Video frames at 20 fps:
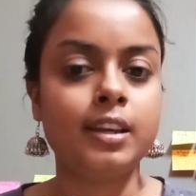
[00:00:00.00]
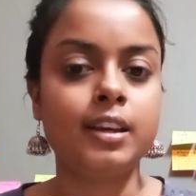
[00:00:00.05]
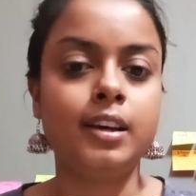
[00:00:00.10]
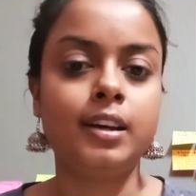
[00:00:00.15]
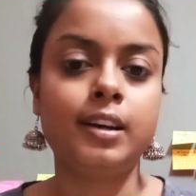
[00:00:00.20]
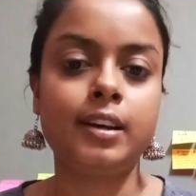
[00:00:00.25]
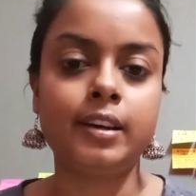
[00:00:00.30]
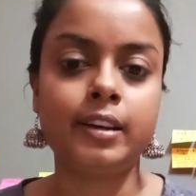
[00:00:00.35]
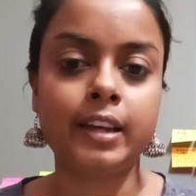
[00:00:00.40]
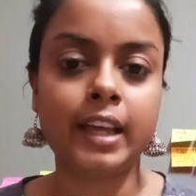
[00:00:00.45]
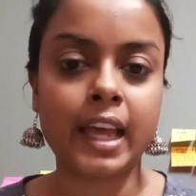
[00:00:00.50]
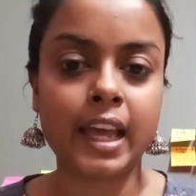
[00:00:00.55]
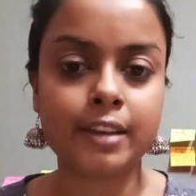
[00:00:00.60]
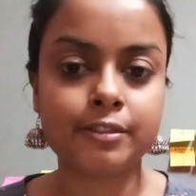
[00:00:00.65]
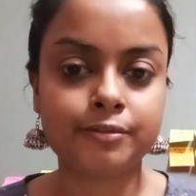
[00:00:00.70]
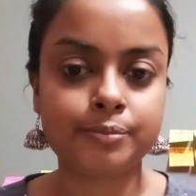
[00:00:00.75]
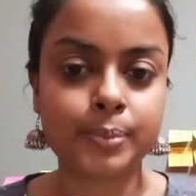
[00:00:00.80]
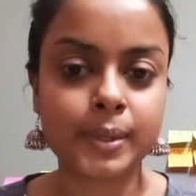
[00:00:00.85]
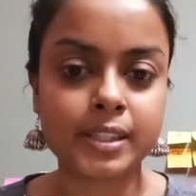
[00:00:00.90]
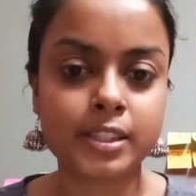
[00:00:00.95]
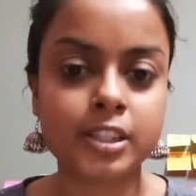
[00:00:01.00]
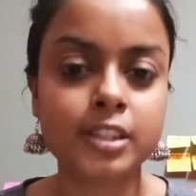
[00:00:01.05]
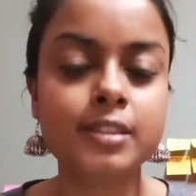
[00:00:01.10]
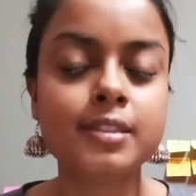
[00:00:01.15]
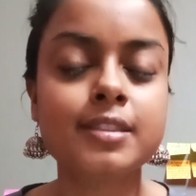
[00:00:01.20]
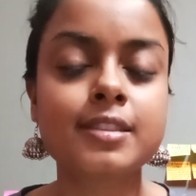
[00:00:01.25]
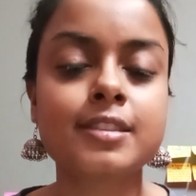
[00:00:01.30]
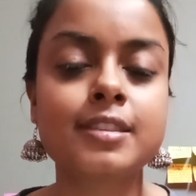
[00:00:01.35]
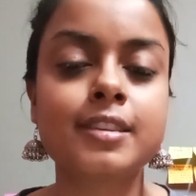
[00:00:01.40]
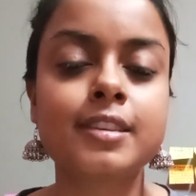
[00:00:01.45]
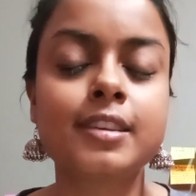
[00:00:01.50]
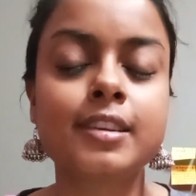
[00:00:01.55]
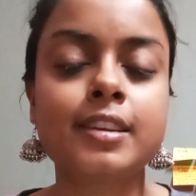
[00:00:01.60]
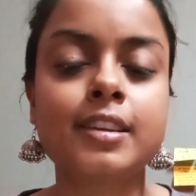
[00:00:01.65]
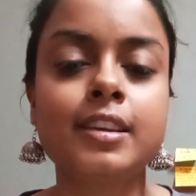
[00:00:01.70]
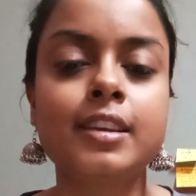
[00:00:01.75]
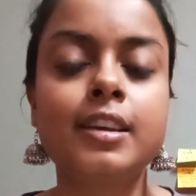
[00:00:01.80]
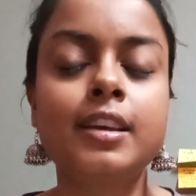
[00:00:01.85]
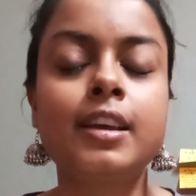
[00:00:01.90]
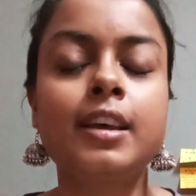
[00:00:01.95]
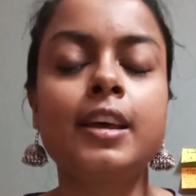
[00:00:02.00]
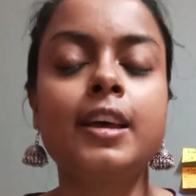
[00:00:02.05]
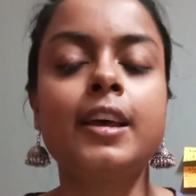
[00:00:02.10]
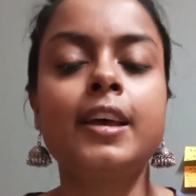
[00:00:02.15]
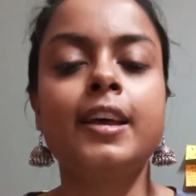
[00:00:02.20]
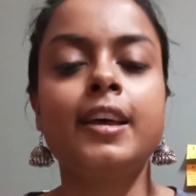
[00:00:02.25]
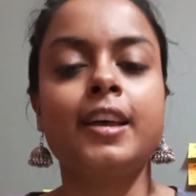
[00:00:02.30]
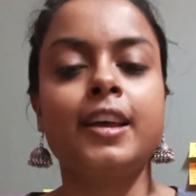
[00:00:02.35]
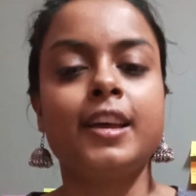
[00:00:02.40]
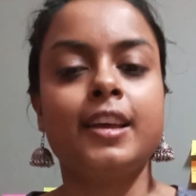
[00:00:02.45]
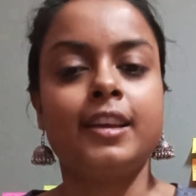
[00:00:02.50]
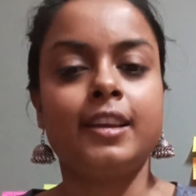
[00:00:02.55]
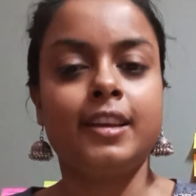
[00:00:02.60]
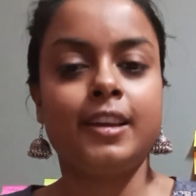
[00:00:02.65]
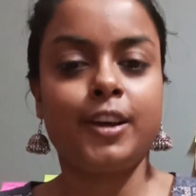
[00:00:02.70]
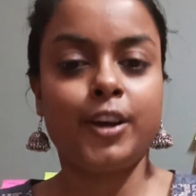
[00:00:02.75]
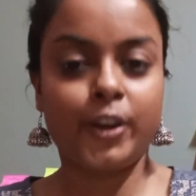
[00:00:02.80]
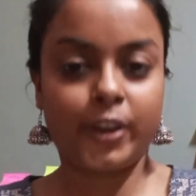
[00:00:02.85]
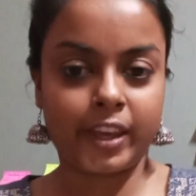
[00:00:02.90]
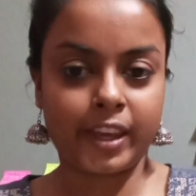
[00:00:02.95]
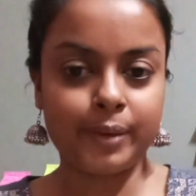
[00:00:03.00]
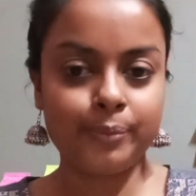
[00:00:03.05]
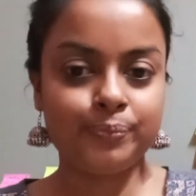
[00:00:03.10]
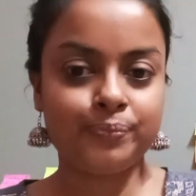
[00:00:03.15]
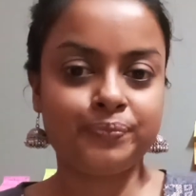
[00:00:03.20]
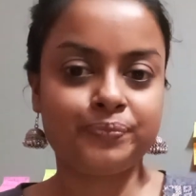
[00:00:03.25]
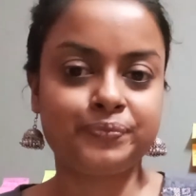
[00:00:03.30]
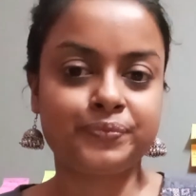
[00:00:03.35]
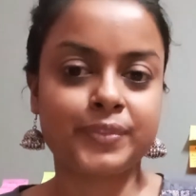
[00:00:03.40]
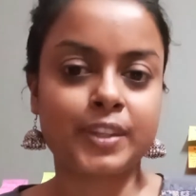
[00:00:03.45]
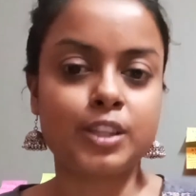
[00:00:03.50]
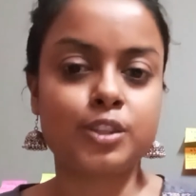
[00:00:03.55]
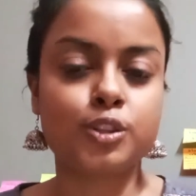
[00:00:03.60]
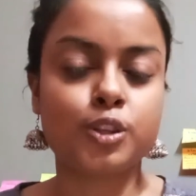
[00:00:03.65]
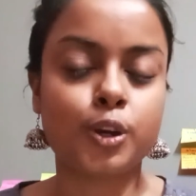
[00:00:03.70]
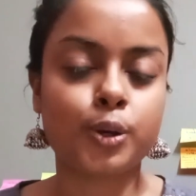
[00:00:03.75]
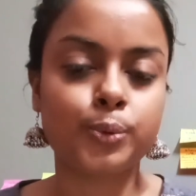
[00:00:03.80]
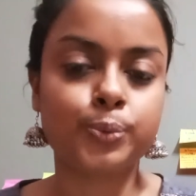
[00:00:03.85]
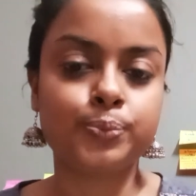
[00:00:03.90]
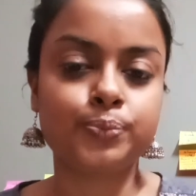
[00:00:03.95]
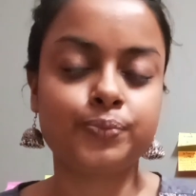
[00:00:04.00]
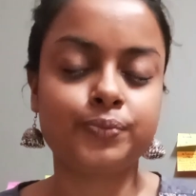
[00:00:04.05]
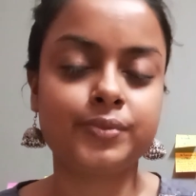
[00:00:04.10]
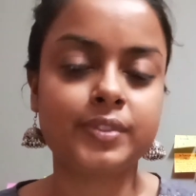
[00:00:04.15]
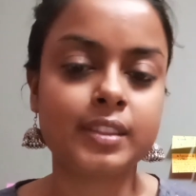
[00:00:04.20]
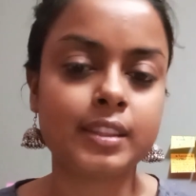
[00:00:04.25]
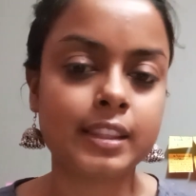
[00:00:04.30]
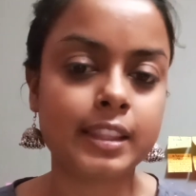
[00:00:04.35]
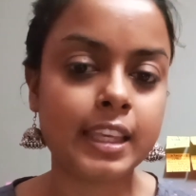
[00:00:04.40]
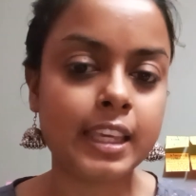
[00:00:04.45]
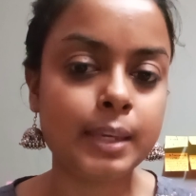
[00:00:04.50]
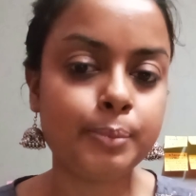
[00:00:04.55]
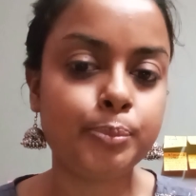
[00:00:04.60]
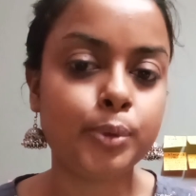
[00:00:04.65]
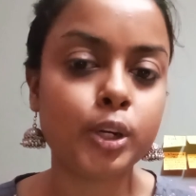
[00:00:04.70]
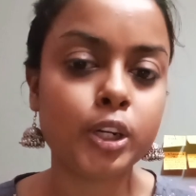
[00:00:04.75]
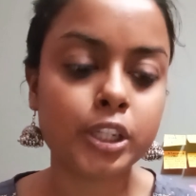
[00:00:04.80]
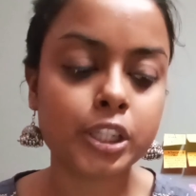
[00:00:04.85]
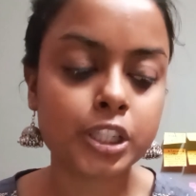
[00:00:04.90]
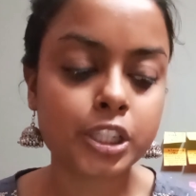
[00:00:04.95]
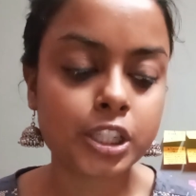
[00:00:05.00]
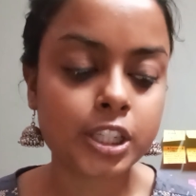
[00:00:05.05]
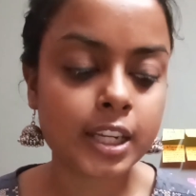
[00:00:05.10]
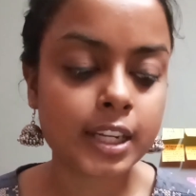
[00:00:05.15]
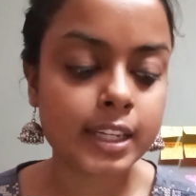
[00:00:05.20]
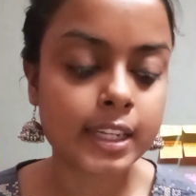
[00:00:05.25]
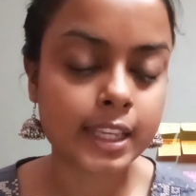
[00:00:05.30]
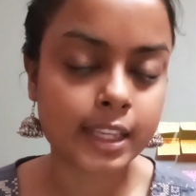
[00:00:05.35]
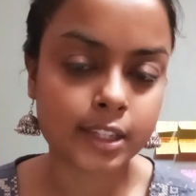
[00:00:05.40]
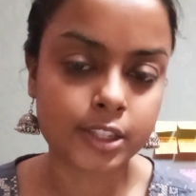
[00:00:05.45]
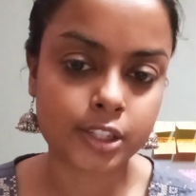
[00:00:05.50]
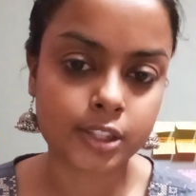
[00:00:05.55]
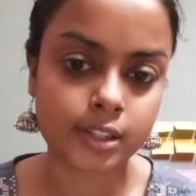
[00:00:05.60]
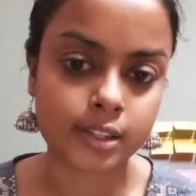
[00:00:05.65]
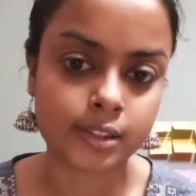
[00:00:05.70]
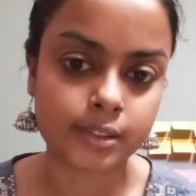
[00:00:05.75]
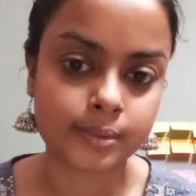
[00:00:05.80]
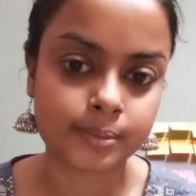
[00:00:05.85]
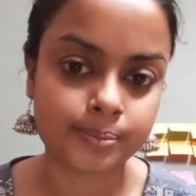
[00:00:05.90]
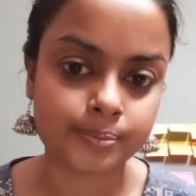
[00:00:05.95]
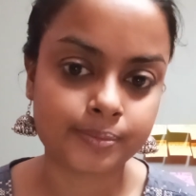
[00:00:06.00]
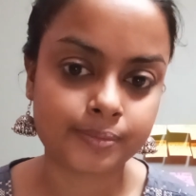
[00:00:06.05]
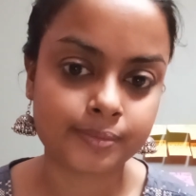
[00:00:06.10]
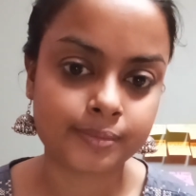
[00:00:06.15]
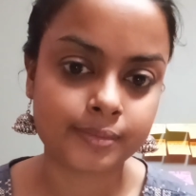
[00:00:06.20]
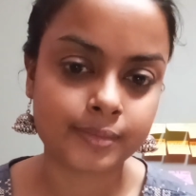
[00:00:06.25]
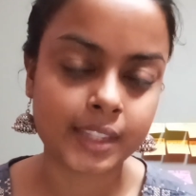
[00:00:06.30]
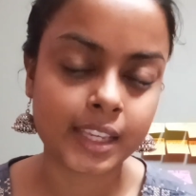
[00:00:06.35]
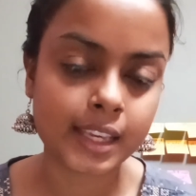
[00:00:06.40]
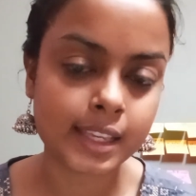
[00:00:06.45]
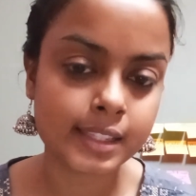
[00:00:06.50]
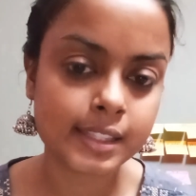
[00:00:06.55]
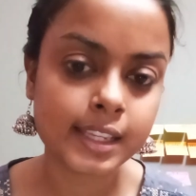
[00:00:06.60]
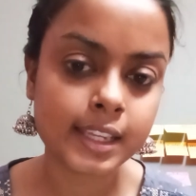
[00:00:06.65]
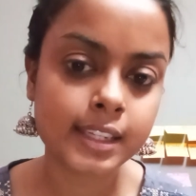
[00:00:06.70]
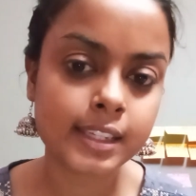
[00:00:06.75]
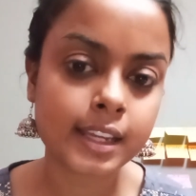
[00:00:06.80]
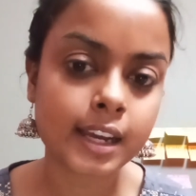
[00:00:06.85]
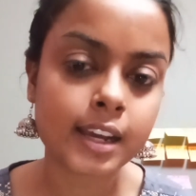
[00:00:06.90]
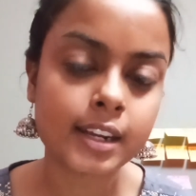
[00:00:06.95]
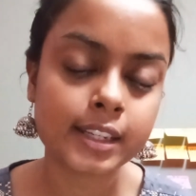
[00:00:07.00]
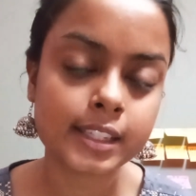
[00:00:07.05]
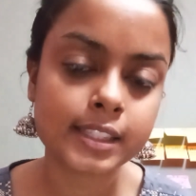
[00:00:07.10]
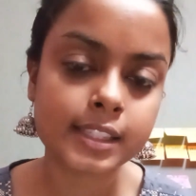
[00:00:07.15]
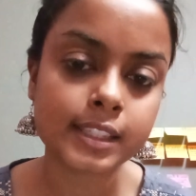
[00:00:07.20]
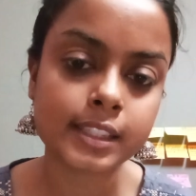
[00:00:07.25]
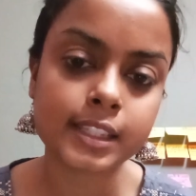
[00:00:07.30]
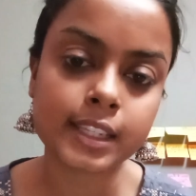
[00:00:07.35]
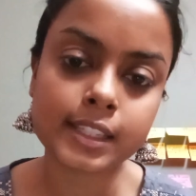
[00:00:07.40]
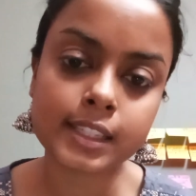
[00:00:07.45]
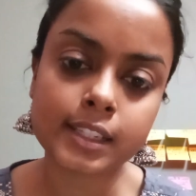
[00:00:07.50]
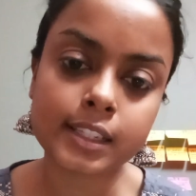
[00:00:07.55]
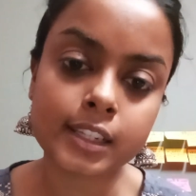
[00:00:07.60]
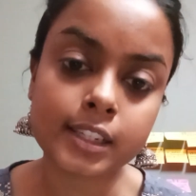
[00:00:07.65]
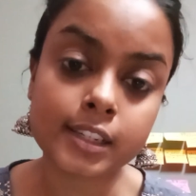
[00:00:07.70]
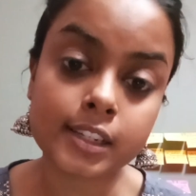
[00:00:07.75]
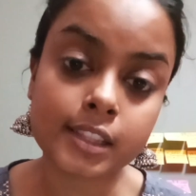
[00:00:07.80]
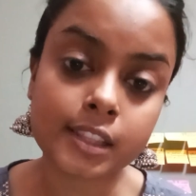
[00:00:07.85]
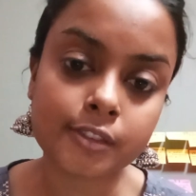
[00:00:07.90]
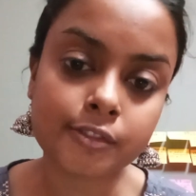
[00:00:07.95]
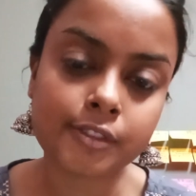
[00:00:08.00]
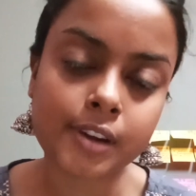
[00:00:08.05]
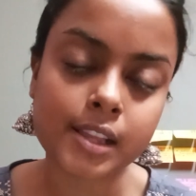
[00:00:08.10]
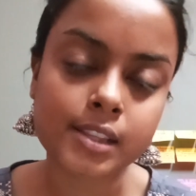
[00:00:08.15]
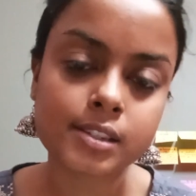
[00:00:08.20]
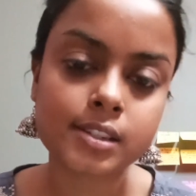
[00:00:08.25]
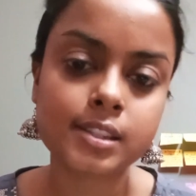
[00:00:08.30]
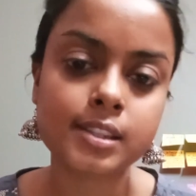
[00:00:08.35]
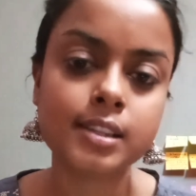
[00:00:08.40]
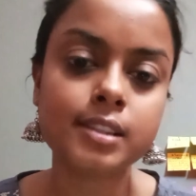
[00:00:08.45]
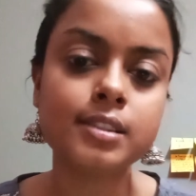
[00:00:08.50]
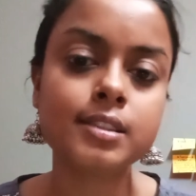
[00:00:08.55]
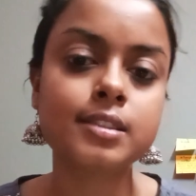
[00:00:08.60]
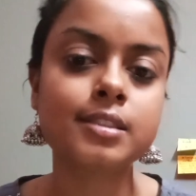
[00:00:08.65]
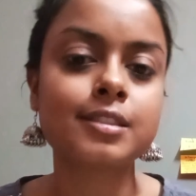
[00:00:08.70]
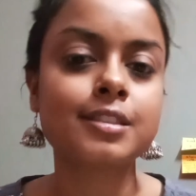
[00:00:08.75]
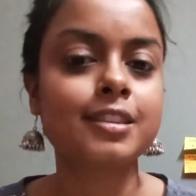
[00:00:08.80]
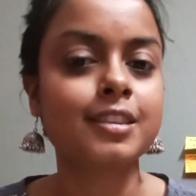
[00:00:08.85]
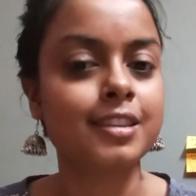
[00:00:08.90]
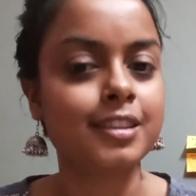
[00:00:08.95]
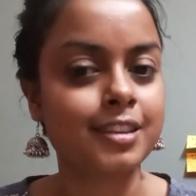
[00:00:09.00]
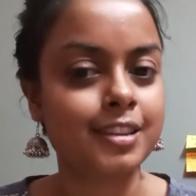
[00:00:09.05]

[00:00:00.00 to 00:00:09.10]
Have patience. Okay, so the politician Nixon, is it a rigid designator in the first sense?